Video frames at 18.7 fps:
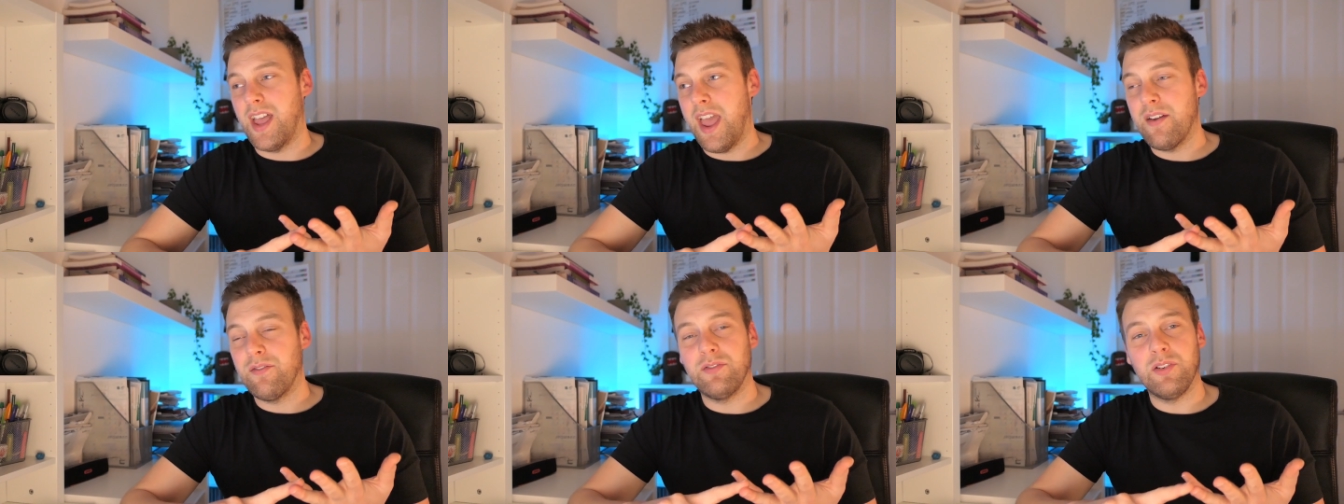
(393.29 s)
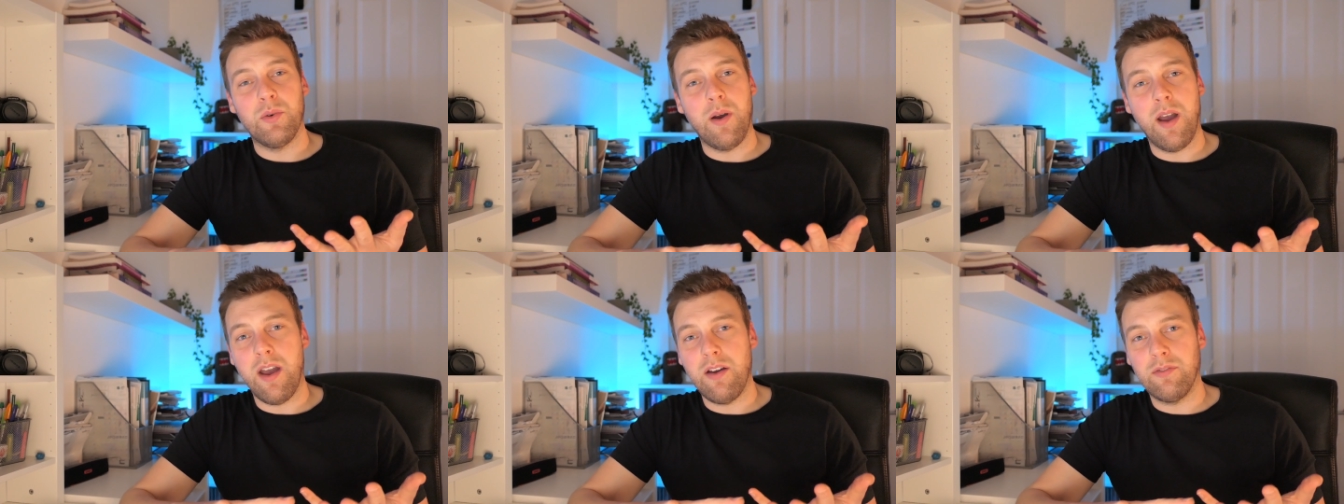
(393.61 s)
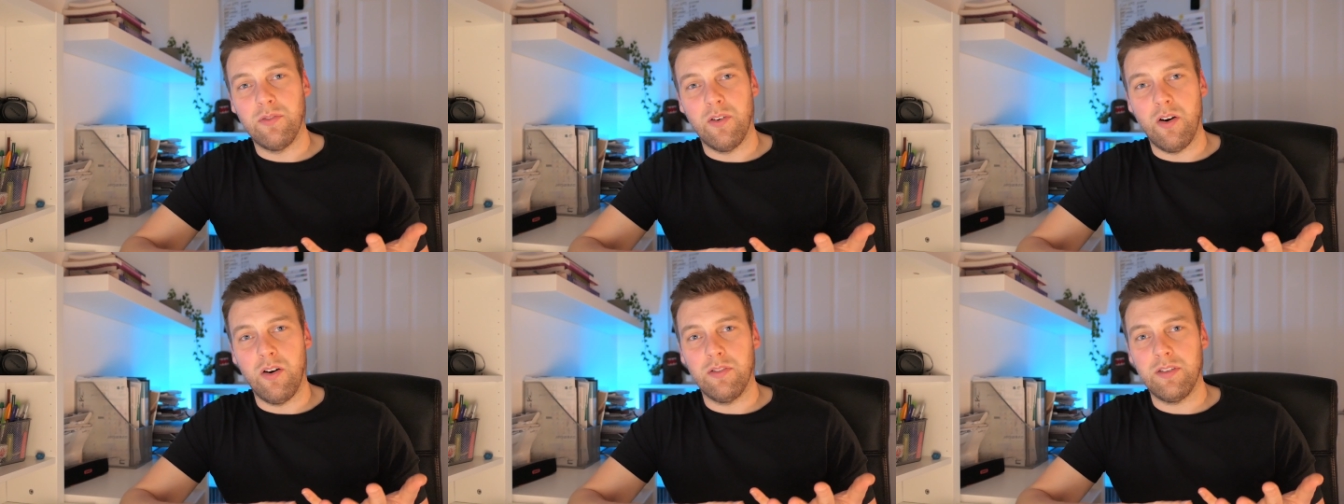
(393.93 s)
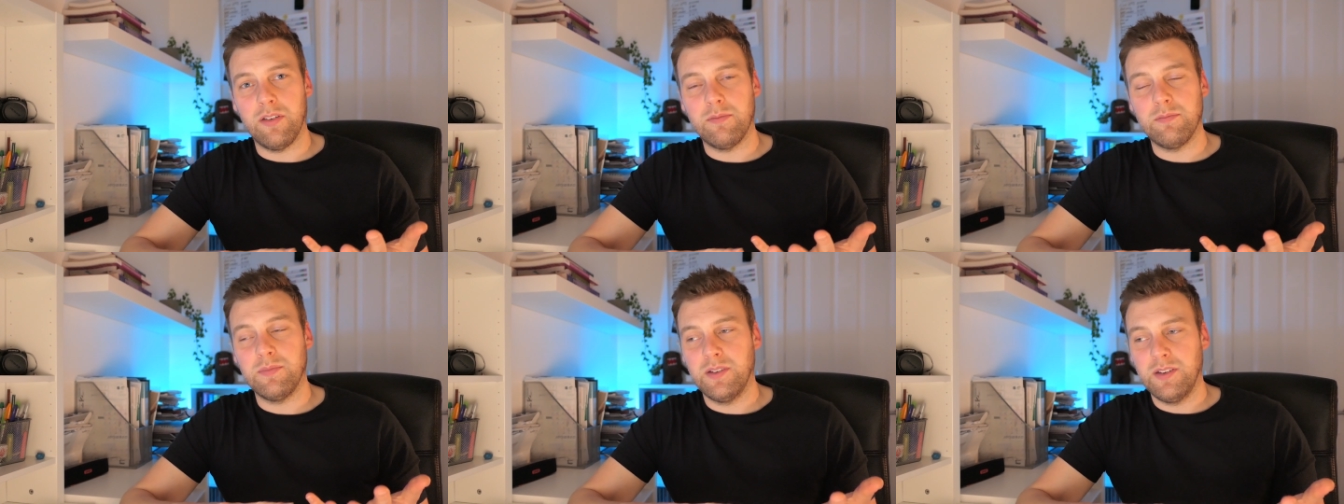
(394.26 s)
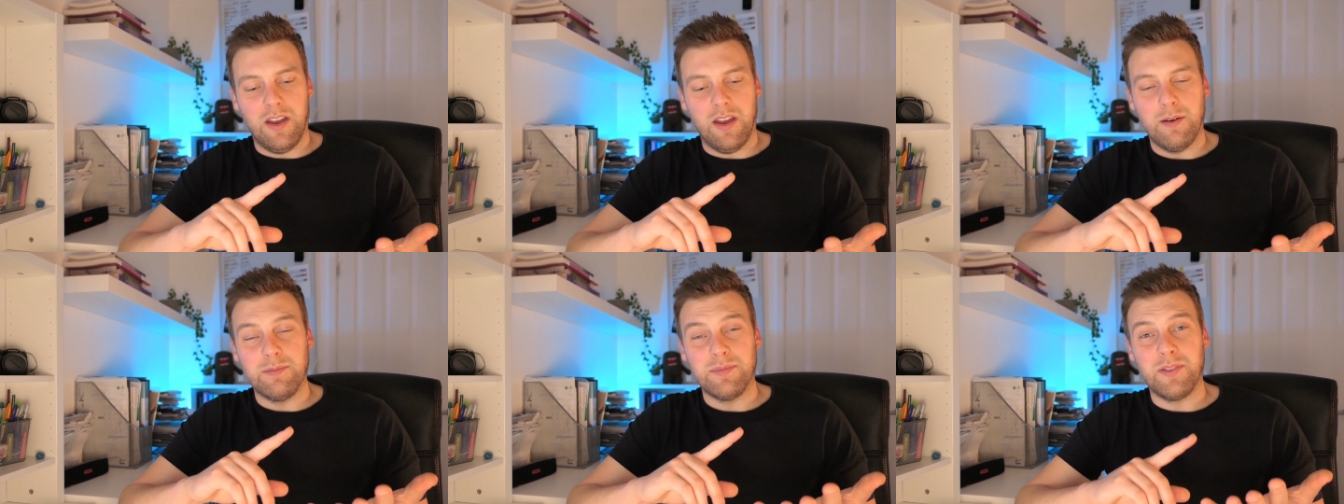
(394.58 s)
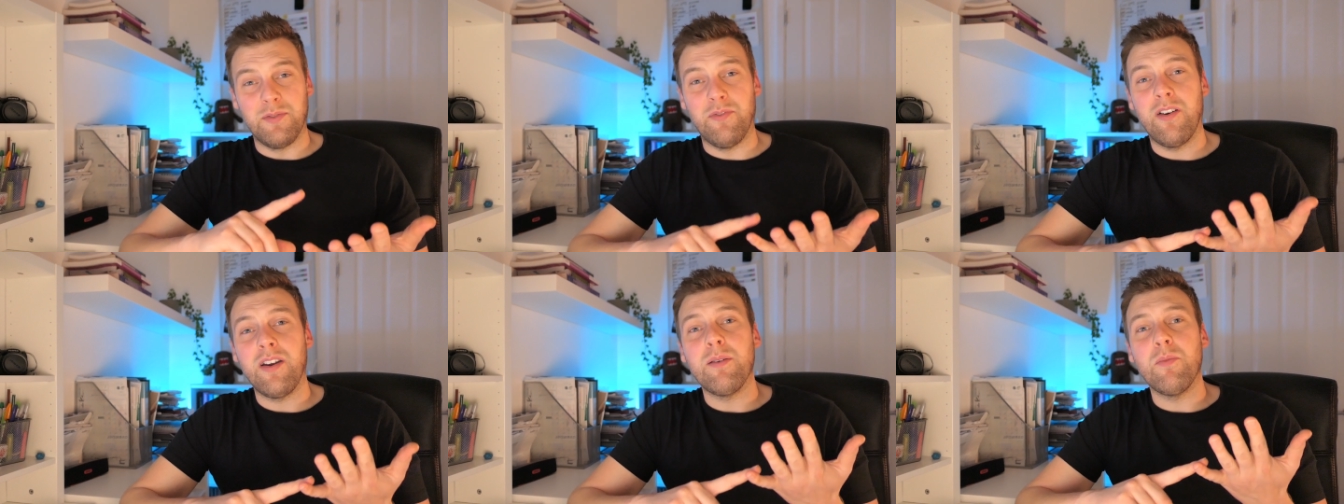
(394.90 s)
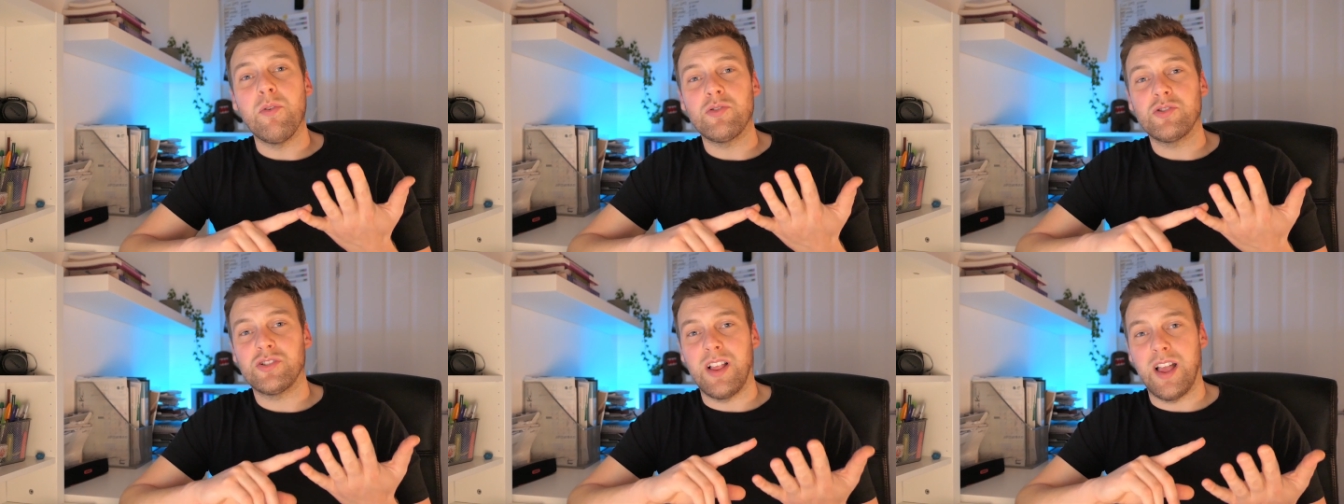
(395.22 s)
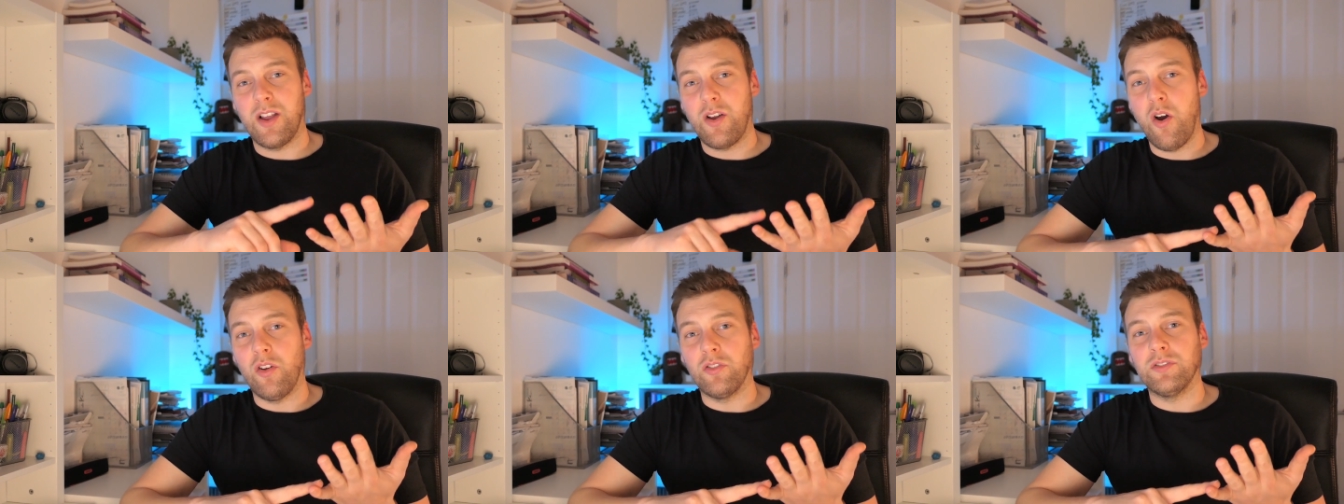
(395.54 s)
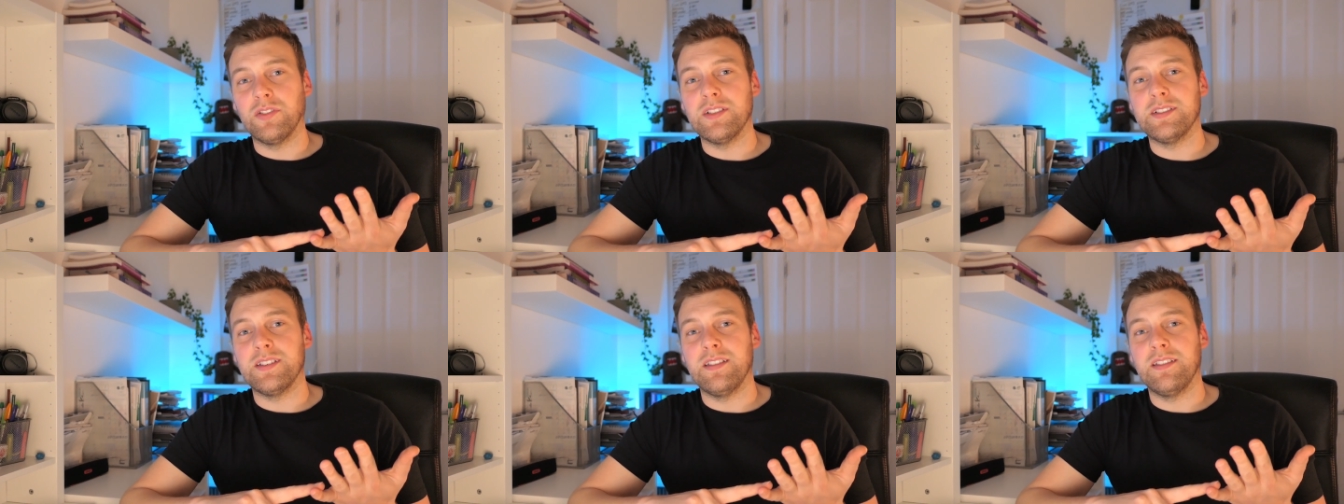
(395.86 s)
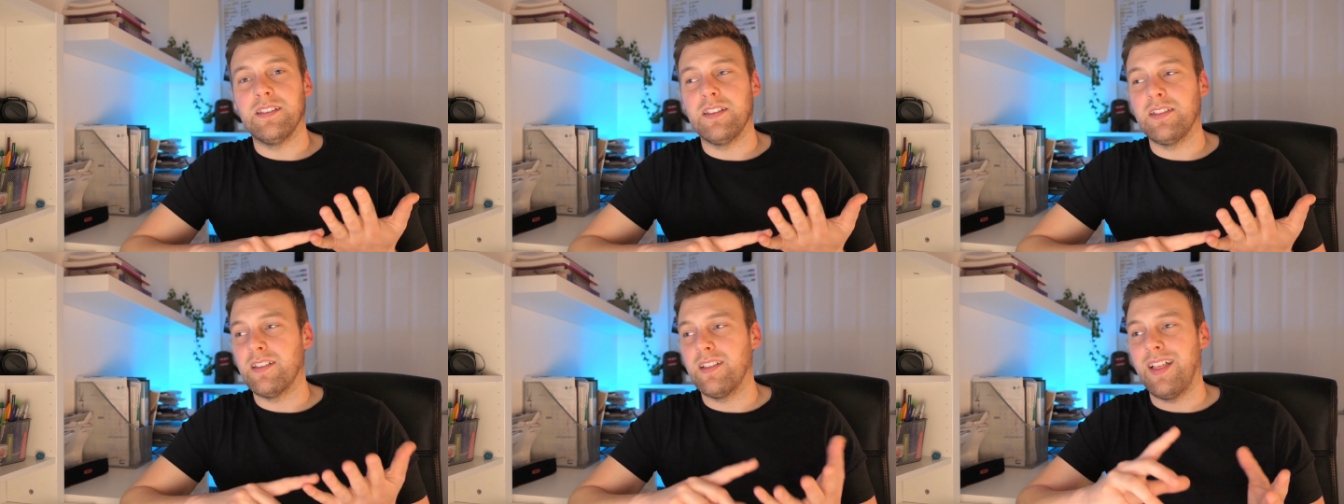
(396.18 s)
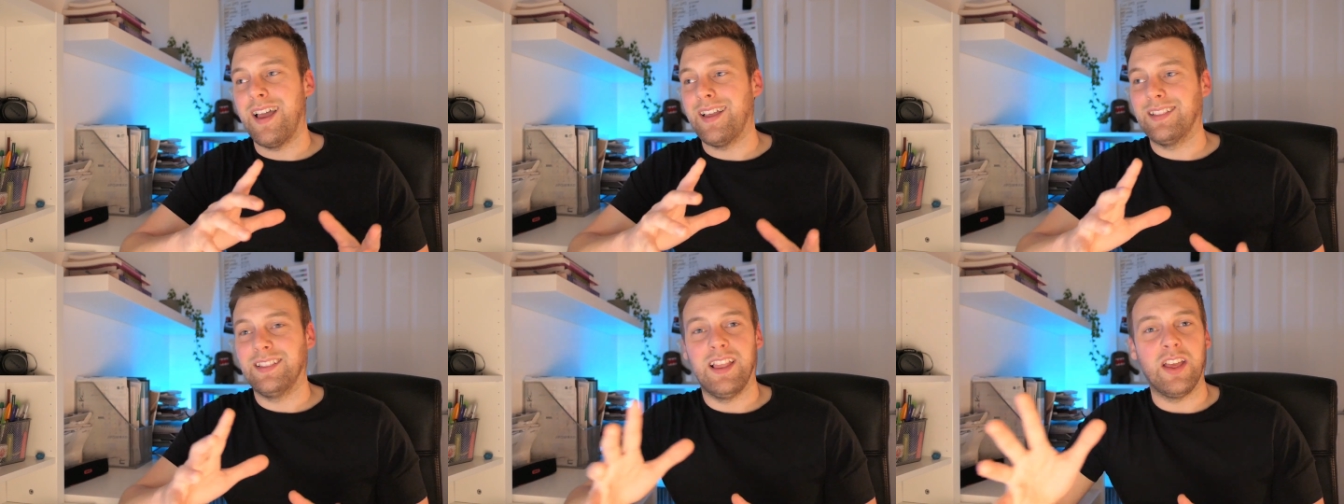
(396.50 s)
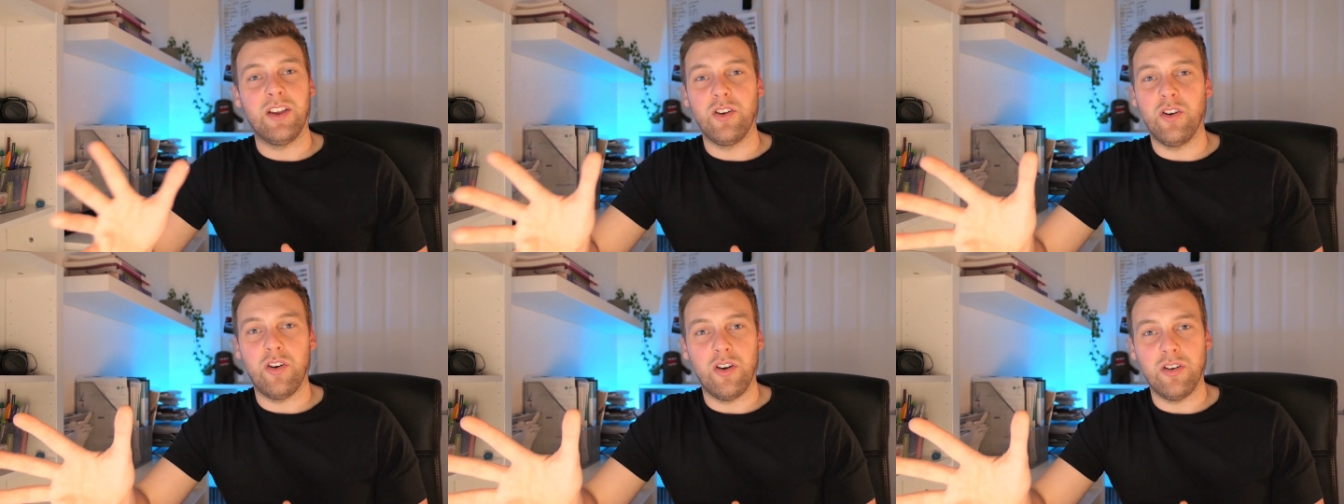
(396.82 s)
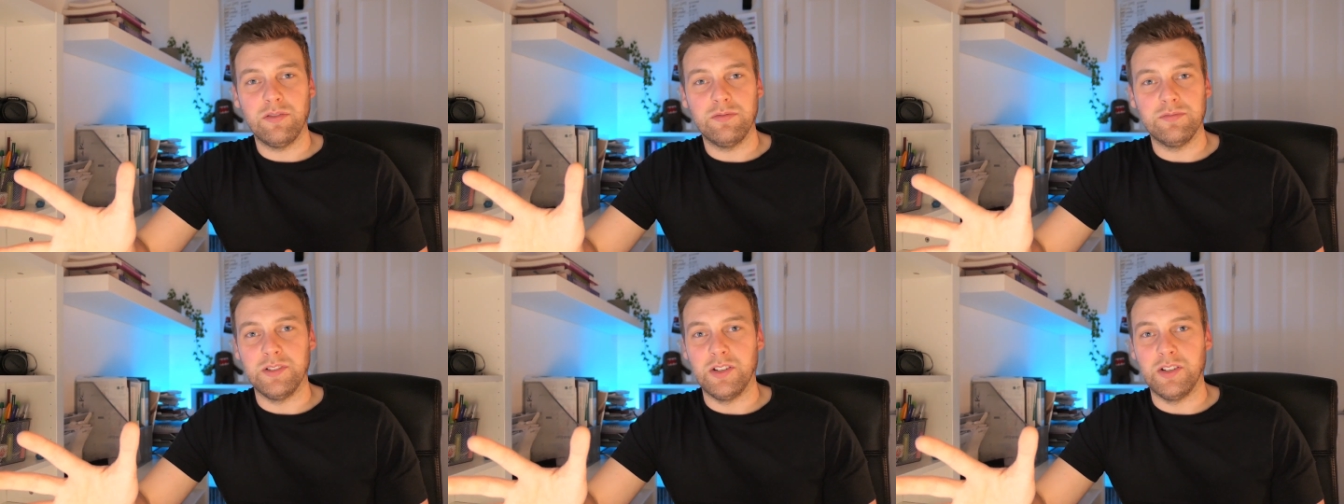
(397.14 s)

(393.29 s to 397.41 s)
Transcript: are everywhere for them. They're very much like Hondas in that they're like Lego.